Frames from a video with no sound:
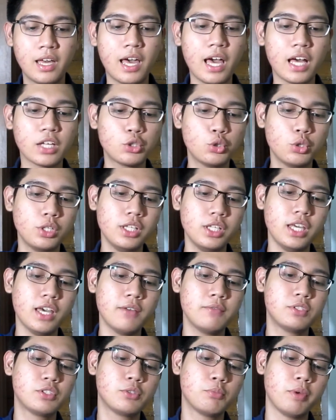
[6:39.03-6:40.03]
Actually,
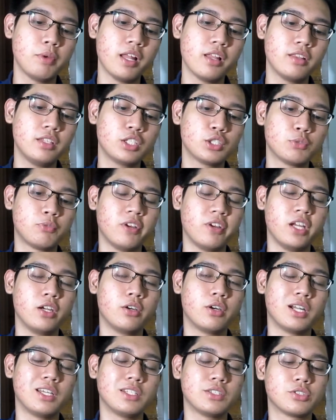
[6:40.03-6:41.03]
I've smelled this
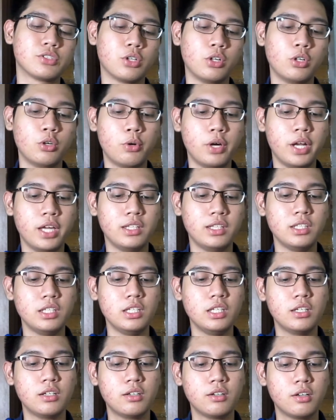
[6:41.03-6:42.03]
fragrance
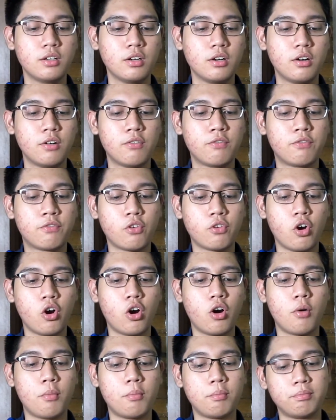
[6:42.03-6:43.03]
already
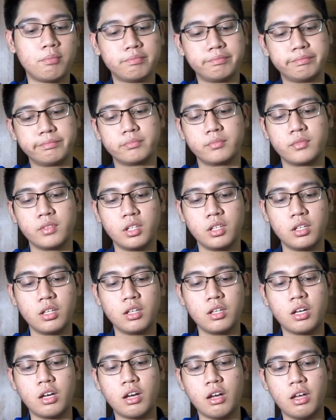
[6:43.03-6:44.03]
from
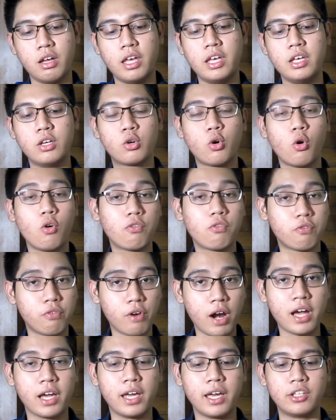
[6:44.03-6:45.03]
a
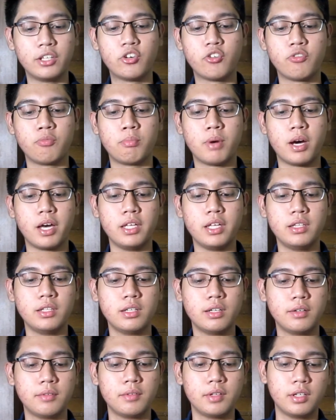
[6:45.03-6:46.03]
frag head of mine.
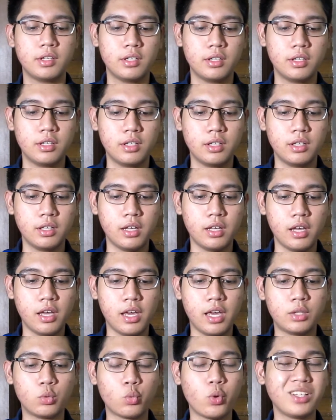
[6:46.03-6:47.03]

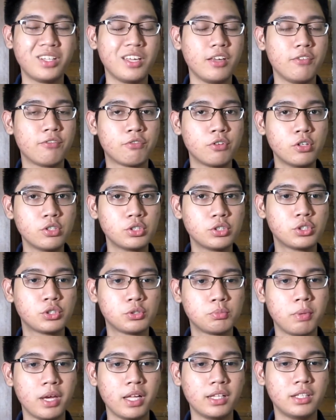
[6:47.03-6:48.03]
And when I first
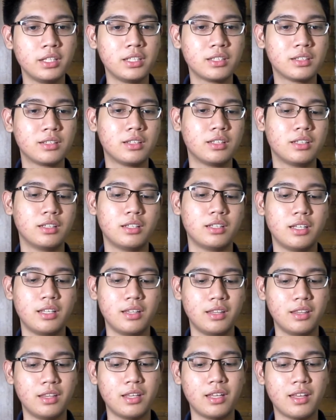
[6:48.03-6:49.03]
smelled it,
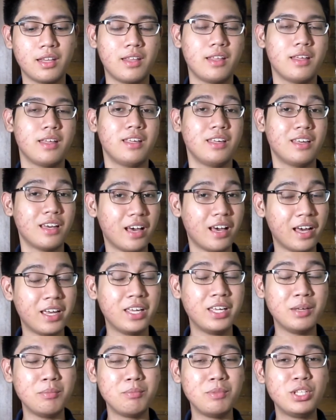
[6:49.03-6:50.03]
I
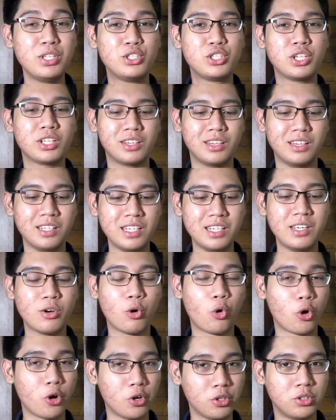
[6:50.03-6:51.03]
immediately
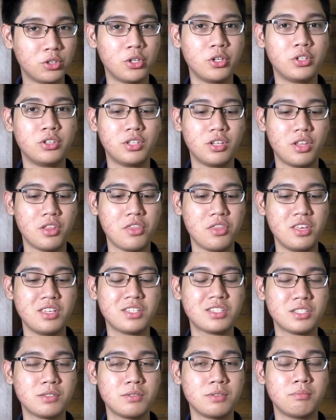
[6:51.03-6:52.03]
ordered
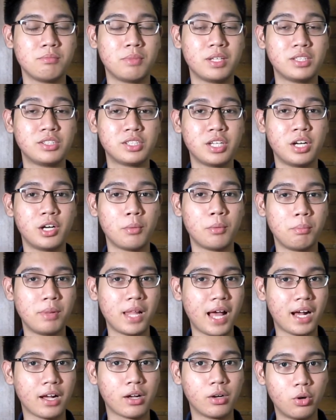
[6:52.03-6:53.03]
this Mancera
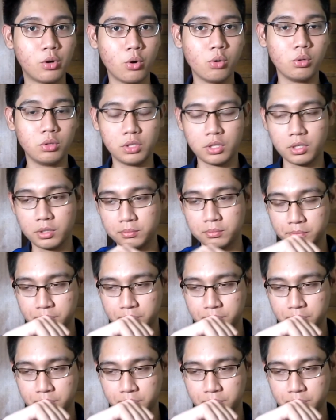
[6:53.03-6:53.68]
Black Gold.